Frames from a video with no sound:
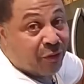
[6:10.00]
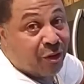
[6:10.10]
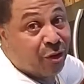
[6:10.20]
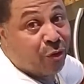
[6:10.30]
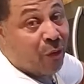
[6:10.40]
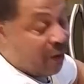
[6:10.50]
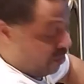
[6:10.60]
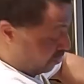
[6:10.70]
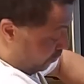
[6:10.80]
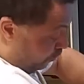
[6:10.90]
a good
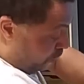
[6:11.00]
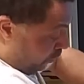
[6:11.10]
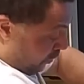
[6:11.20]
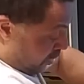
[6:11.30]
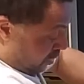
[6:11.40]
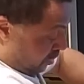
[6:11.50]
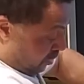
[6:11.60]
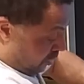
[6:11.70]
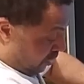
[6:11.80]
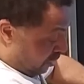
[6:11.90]
grinder.
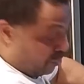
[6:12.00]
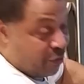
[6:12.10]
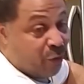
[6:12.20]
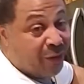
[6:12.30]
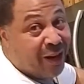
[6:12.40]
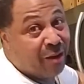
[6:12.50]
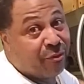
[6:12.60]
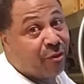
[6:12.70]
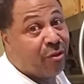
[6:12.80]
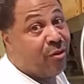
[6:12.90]
It'll go a lot
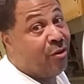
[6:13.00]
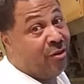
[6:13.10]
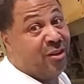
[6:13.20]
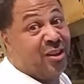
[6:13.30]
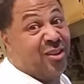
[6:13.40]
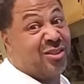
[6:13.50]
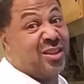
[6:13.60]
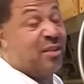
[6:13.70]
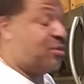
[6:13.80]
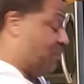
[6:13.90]
further, you'll
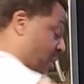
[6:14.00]
save some